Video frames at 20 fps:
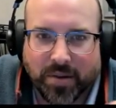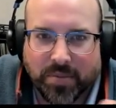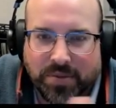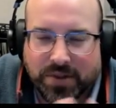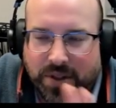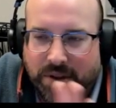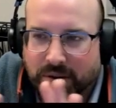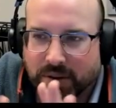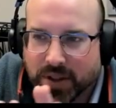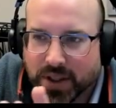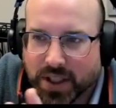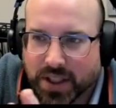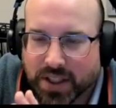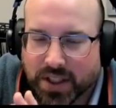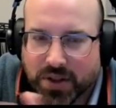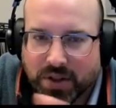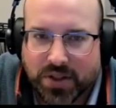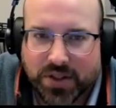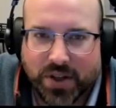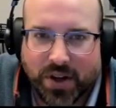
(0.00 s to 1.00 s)
So it
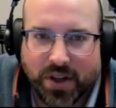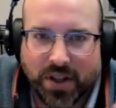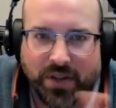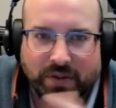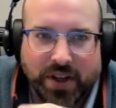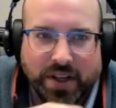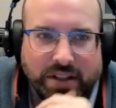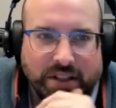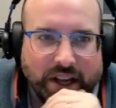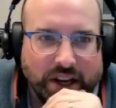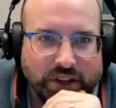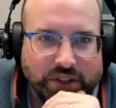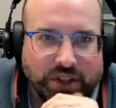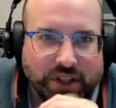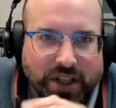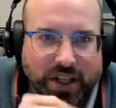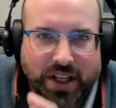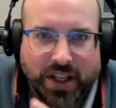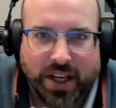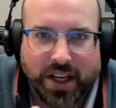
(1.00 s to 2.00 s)
kills all the
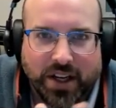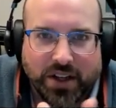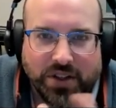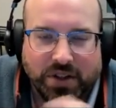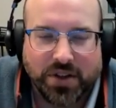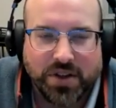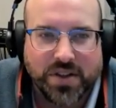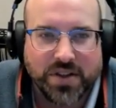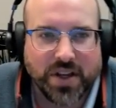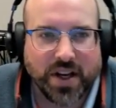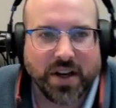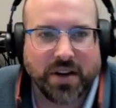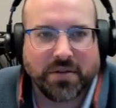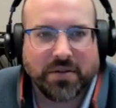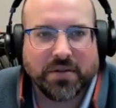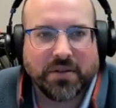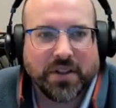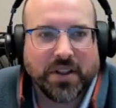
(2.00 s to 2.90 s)
vegetation, and it kind of turns off